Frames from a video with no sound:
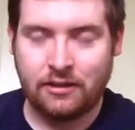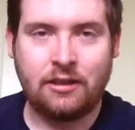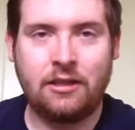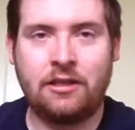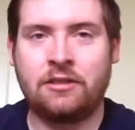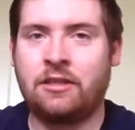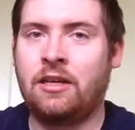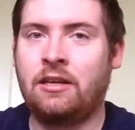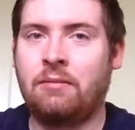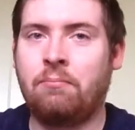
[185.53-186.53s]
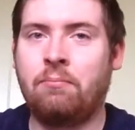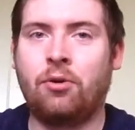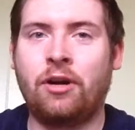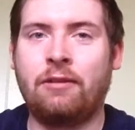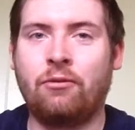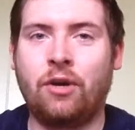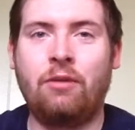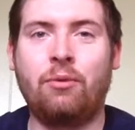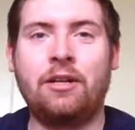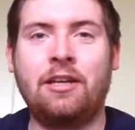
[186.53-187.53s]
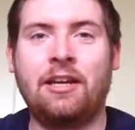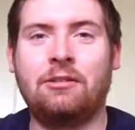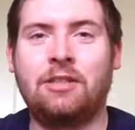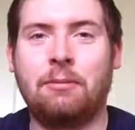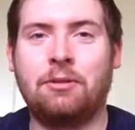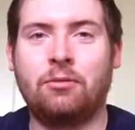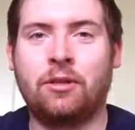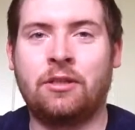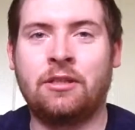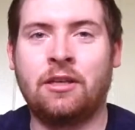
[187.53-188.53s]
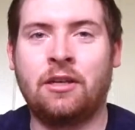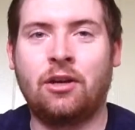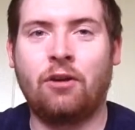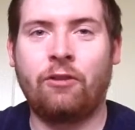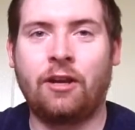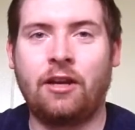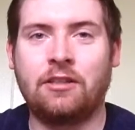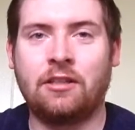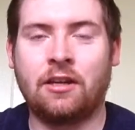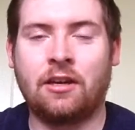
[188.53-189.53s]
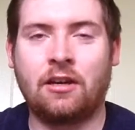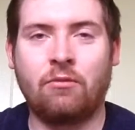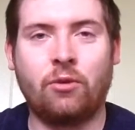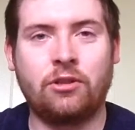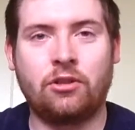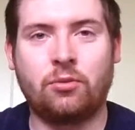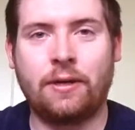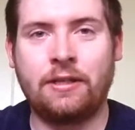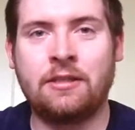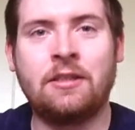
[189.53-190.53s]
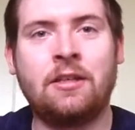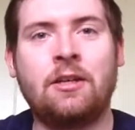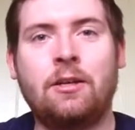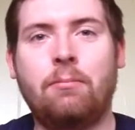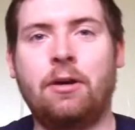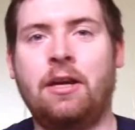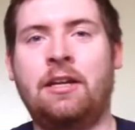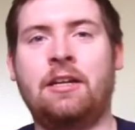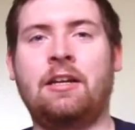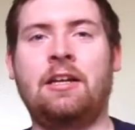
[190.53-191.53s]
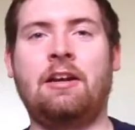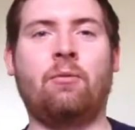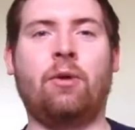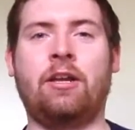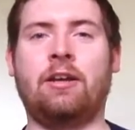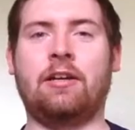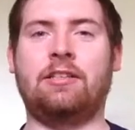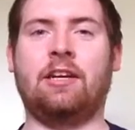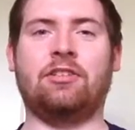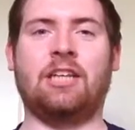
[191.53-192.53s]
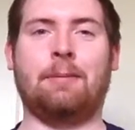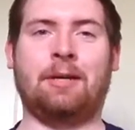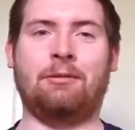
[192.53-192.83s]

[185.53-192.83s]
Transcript: He just Bourne he won a taking championship with Kofi Kingston like once or twice, but he he never won a singles champion.